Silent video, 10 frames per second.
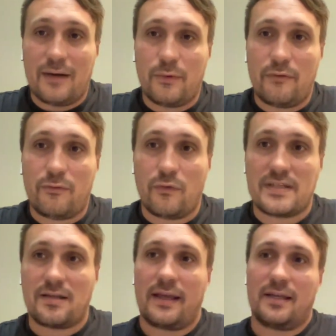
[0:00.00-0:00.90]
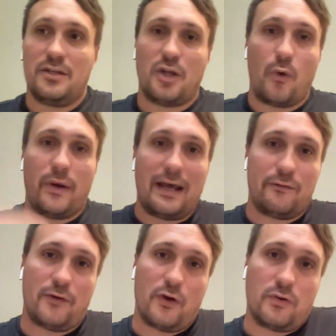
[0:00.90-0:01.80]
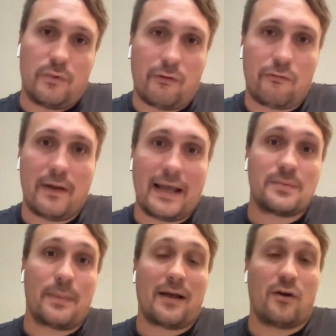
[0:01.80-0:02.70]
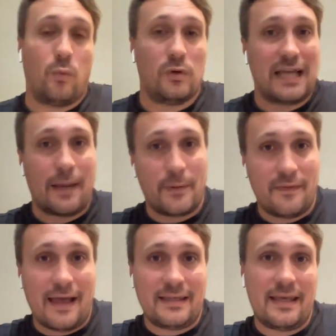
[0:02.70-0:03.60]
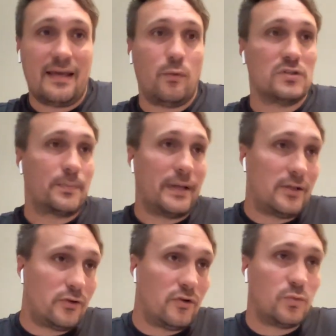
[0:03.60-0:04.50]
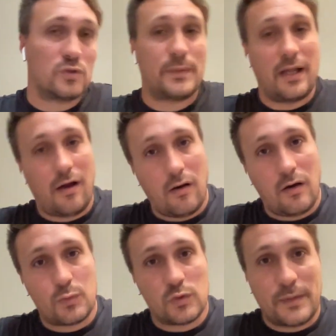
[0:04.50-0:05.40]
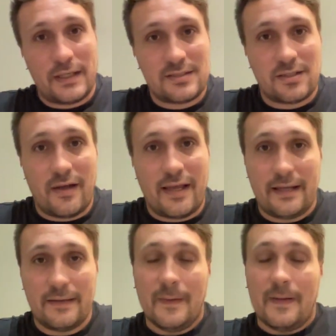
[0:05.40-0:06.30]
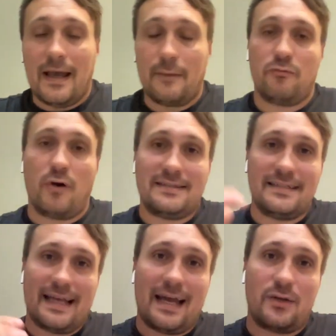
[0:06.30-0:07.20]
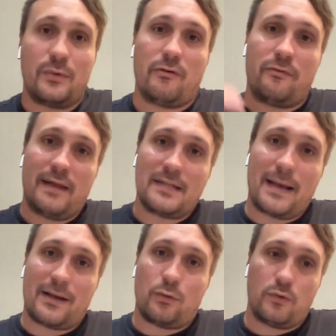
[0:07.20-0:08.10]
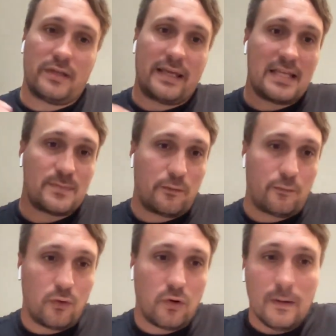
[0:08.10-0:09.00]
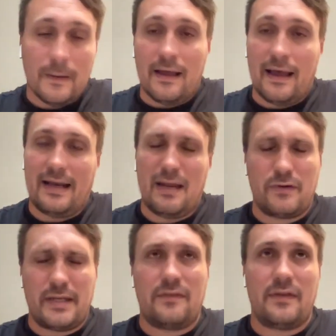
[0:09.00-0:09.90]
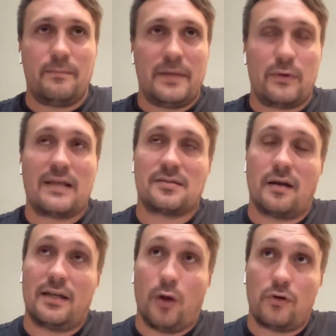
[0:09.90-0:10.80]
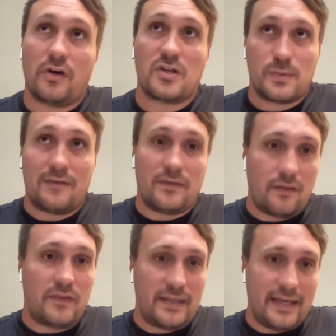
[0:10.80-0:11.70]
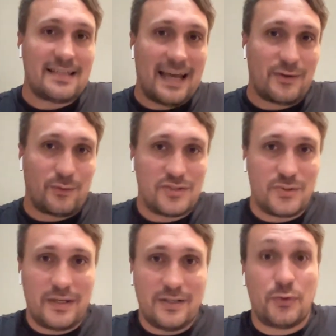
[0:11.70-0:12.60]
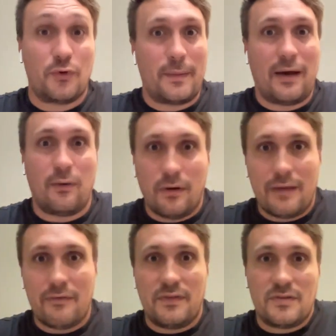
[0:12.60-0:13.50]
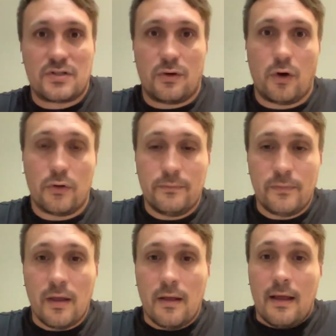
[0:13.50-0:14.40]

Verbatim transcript: and we've got this like note on our phone and we reflect back on what's happened that year, what's been good, what's been hard, what's been exciting, and we write it down and we reflect back on all the years before, and every year the meal gets slightly longer because we have another year to add on to it and talk about everything that's gone on.